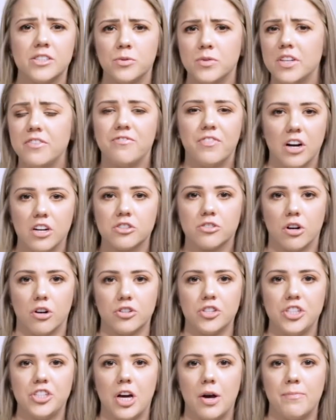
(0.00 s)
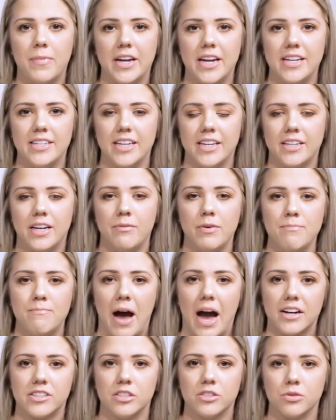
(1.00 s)
This was the first grocery shop that I did coming
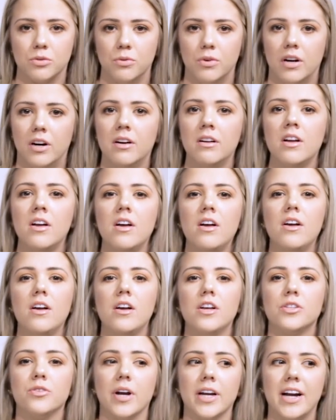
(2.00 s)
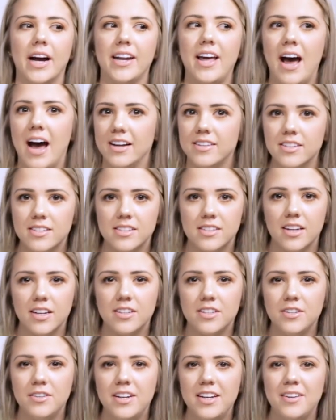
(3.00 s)
back to school. So I kind of had to
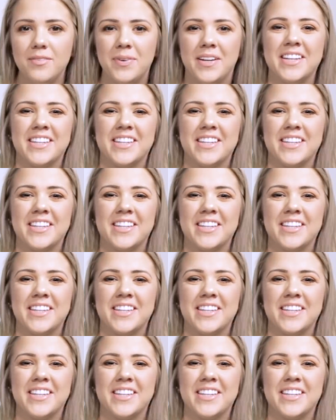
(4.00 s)
stick to it